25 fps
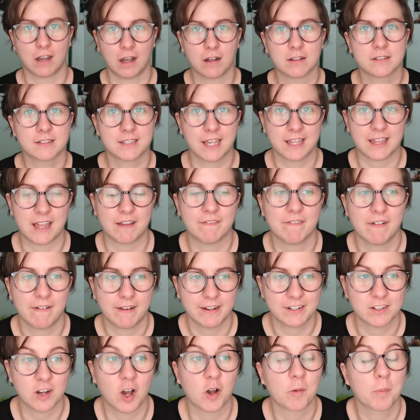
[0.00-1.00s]
I'll say that,
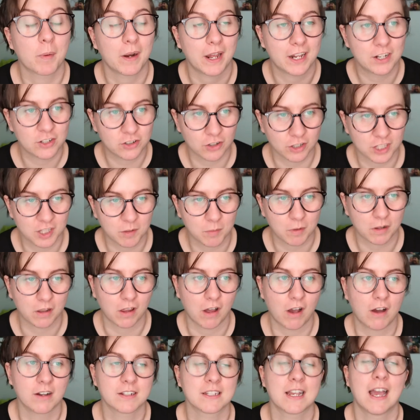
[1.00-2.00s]
very dark, but I enjoyed them a
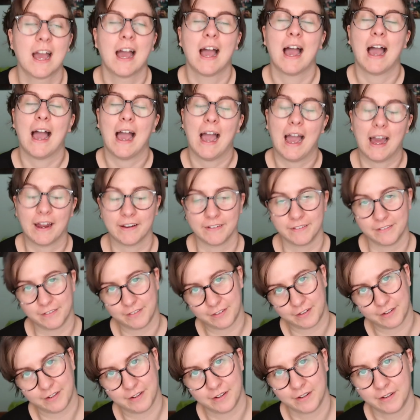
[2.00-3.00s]
lot, and